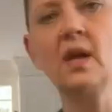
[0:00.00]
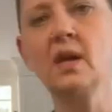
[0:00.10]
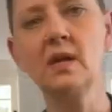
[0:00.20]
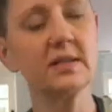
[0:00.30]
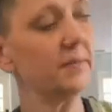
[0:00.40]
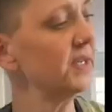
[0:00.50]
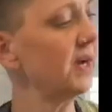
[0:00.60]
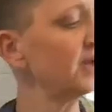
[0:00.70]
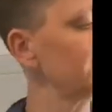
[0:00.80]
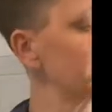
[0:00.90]

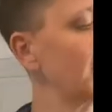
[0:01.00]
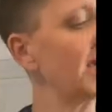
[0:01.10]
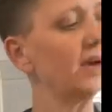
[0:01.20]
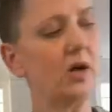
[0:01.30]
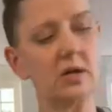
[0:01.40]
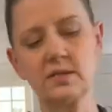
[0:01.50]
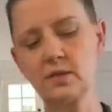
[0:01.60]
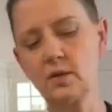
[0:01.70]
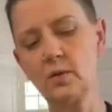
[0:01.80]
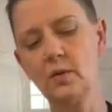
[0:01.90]
Sometimes I
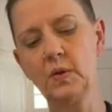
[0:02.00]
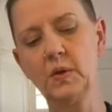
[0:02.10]
also